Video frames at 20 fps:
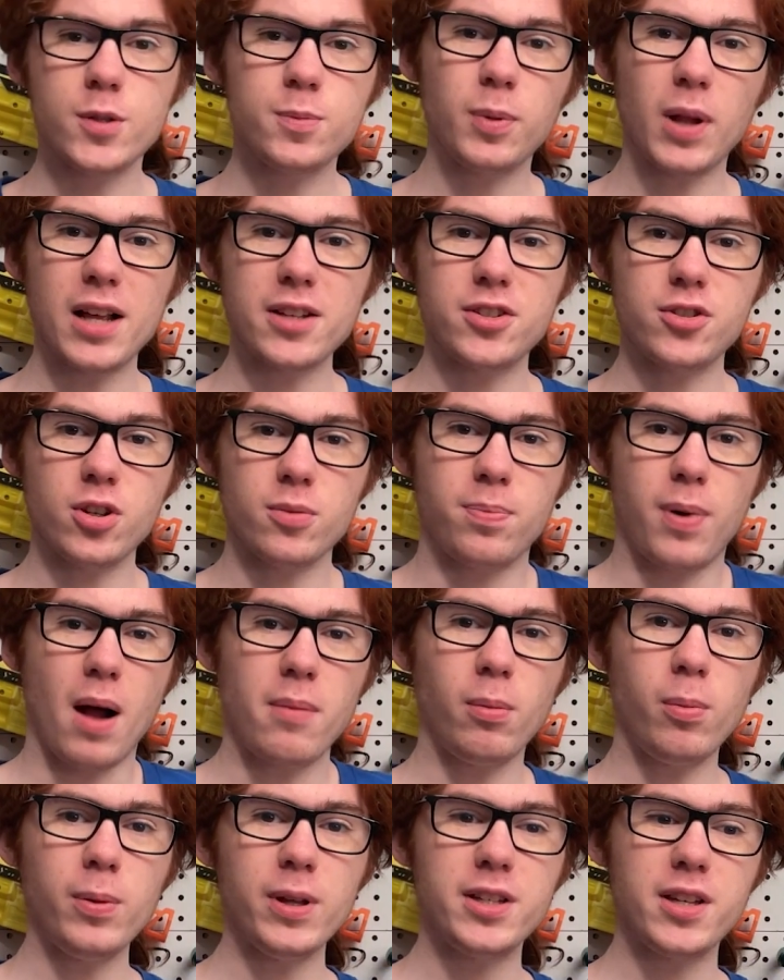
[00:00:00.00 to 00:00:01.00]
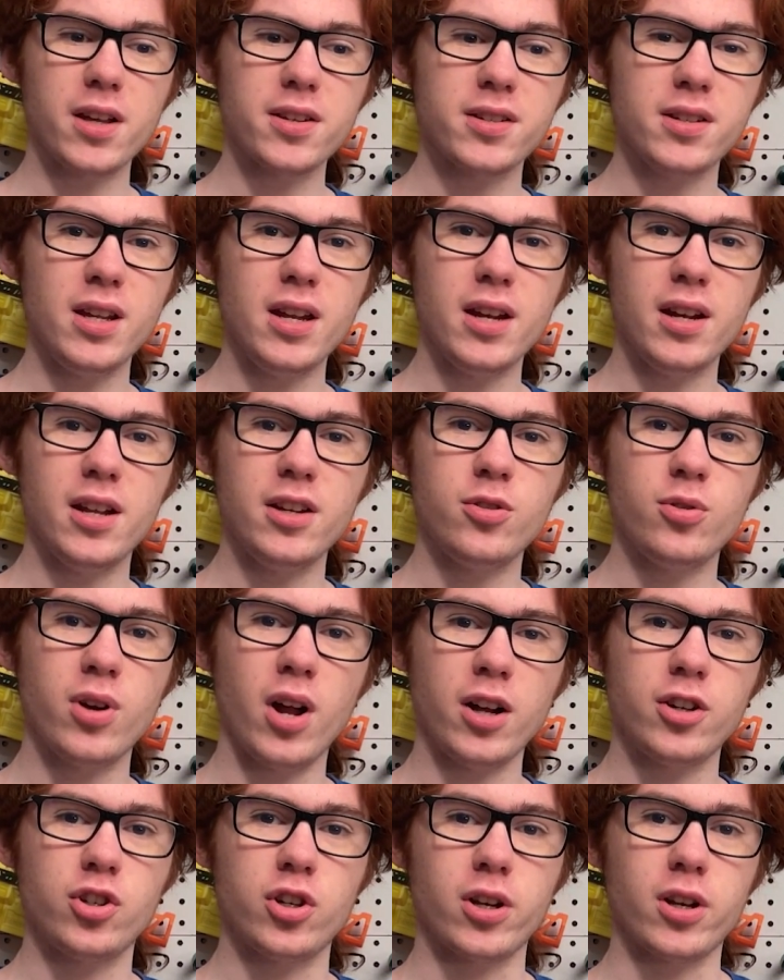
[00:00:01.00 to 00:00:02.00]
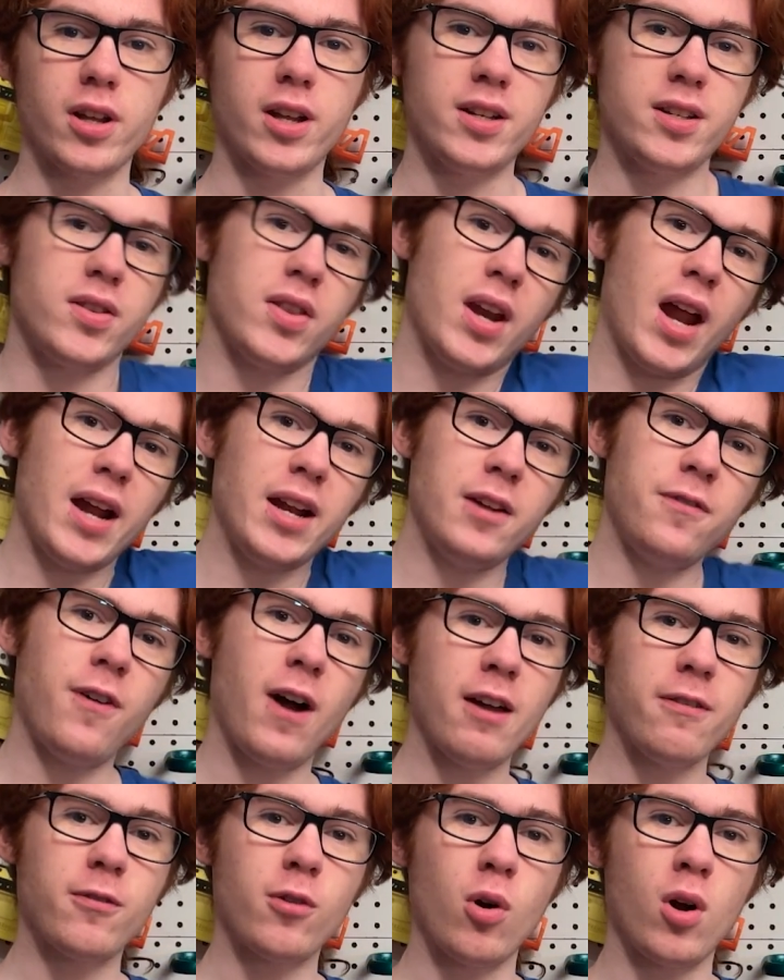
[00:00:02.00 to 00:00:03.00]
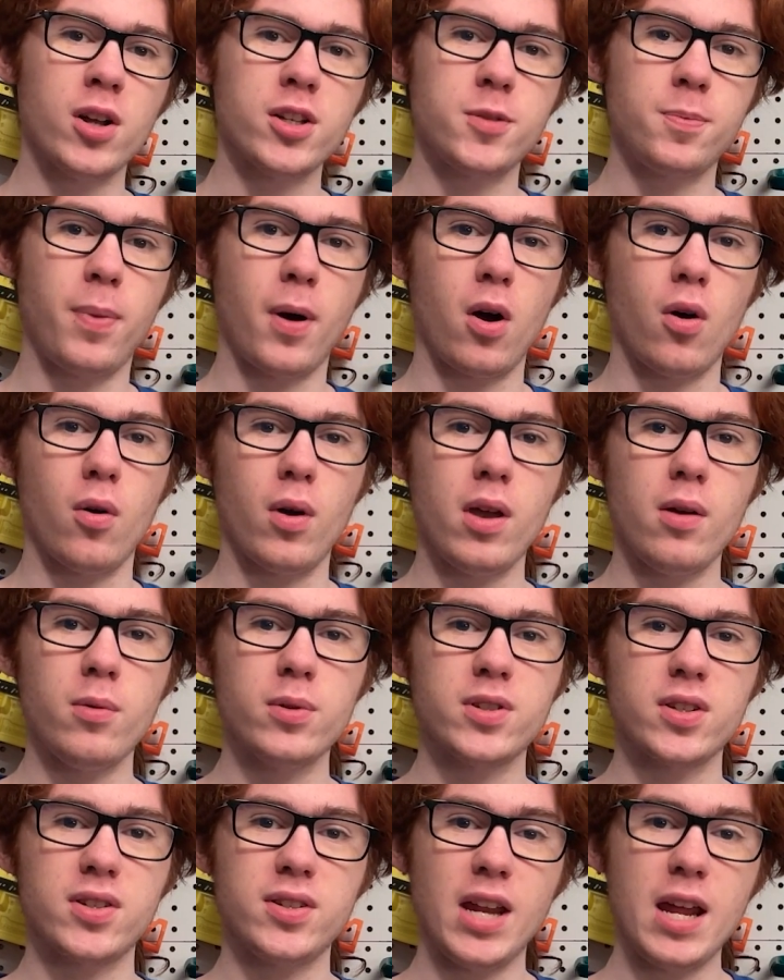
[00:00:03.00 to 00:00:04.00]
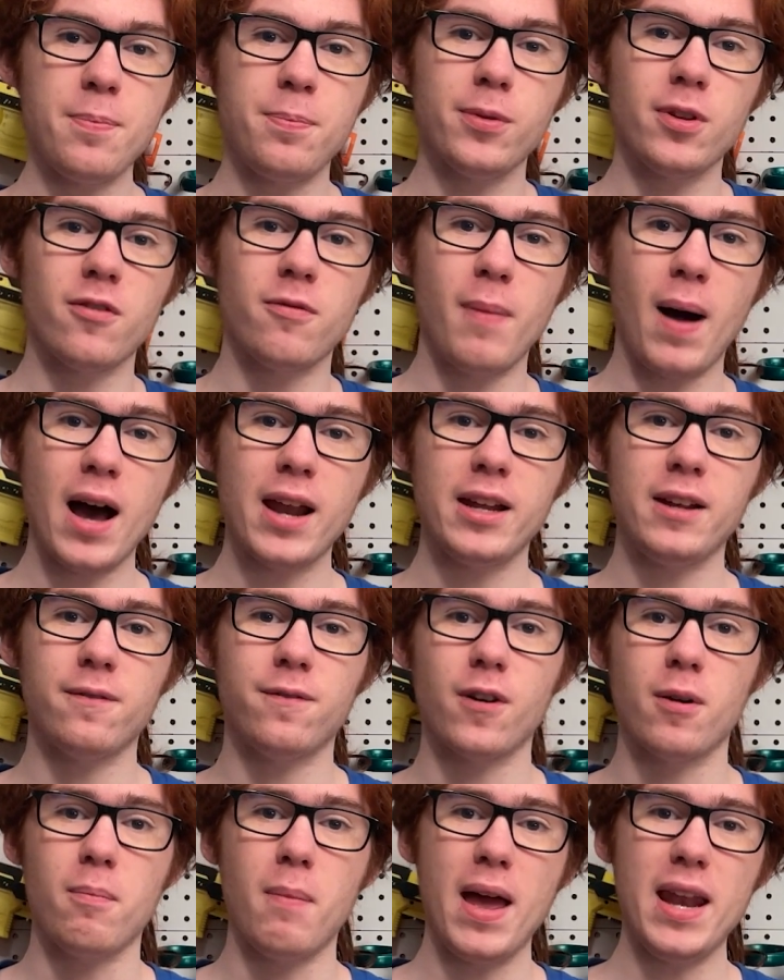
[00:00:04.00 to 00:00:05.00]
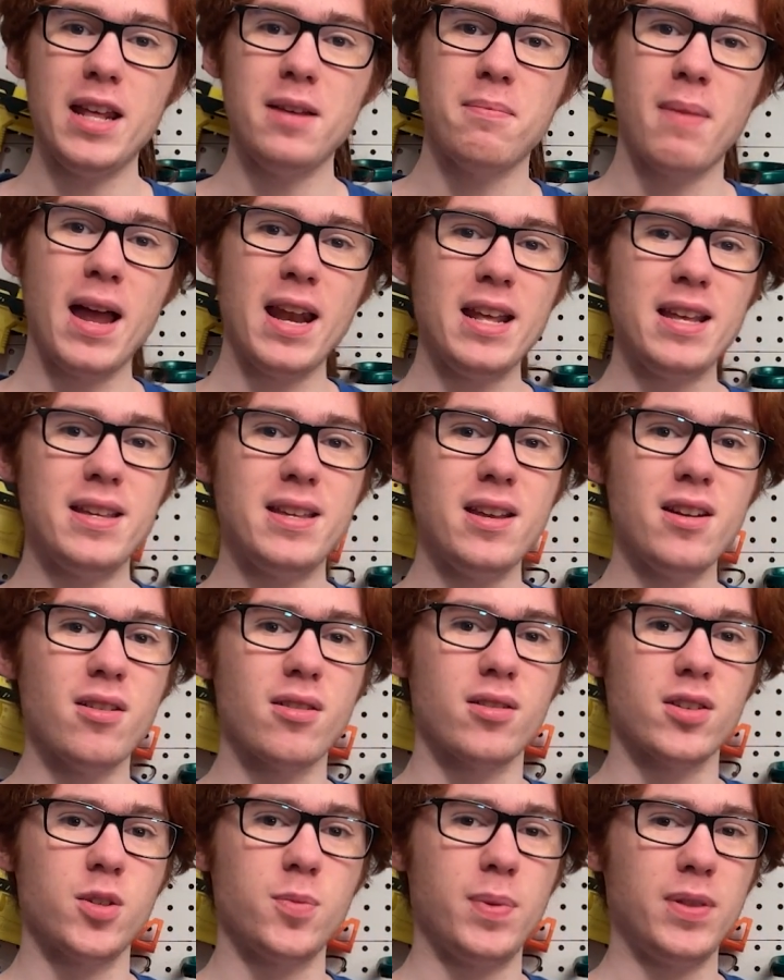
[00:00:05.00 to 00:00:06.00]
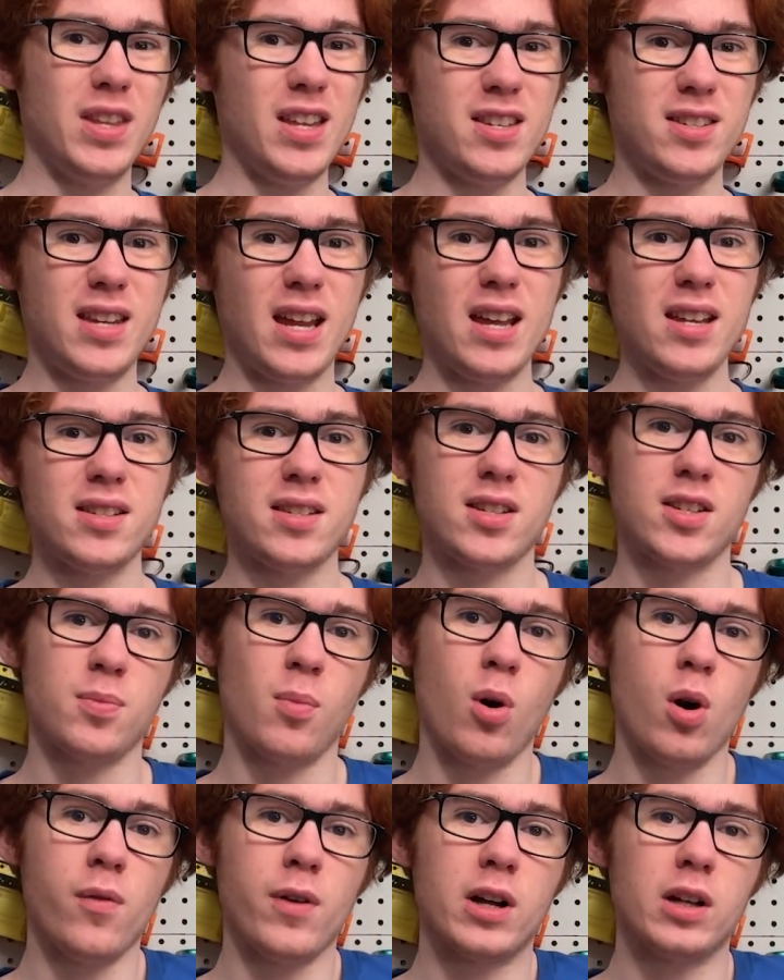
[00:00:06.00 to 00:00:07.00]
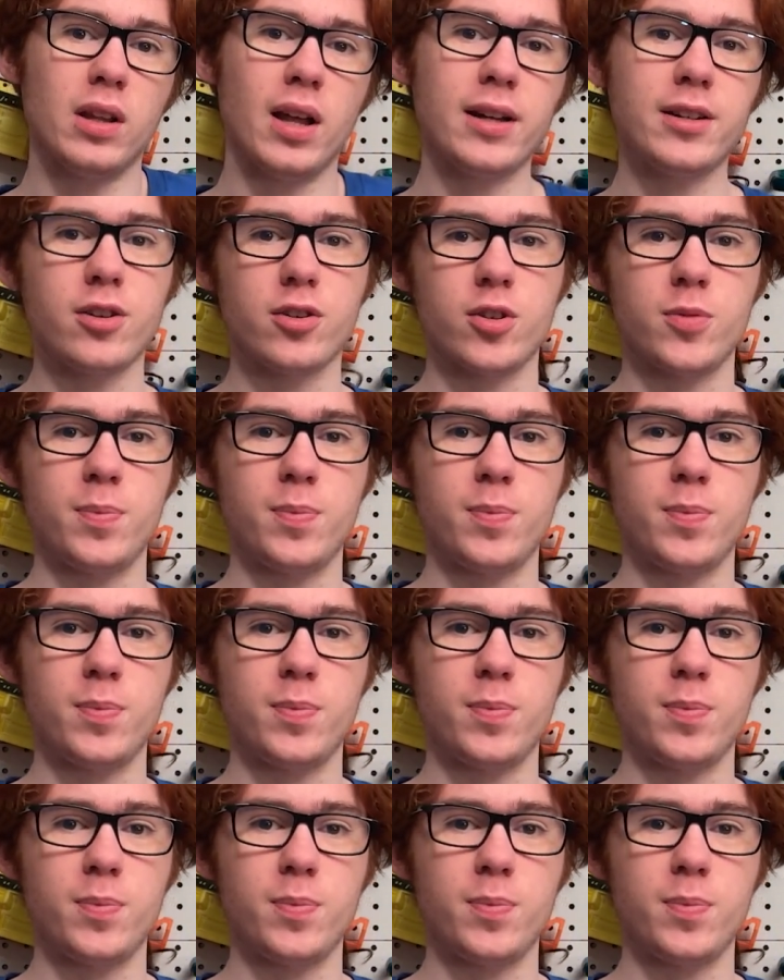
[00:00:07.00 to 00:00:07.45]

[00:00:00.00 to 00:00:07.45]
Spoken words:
blaster probably doesn't need an introduction. It's the 95 Crossbow. It was a staple of modding for many years, but these days it's more of a collector's